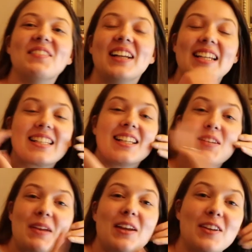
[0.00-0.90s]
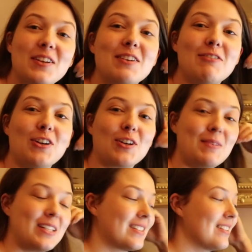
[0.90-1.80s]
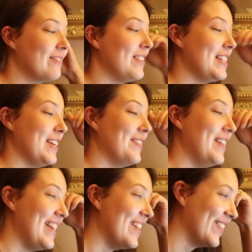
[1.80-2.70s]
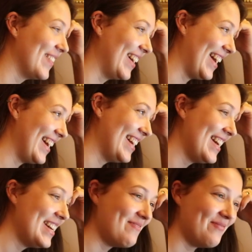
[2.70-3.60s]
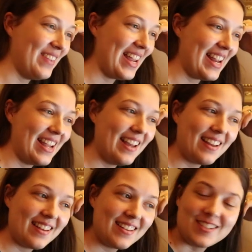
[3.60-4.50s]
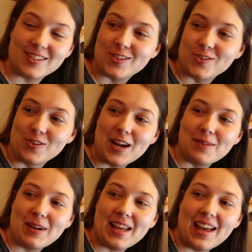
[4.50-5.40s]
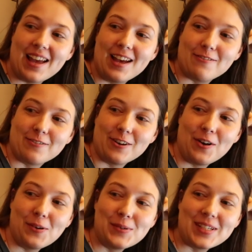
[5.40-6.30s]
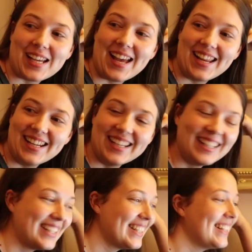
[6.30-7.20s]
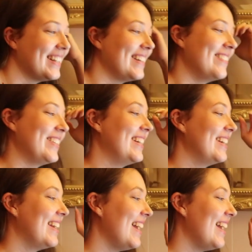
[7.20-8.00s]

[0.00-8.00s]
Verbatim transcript: Well, it's going to be a good Vlogmas video anyway. Me destroying my hair for a whole day. Love it.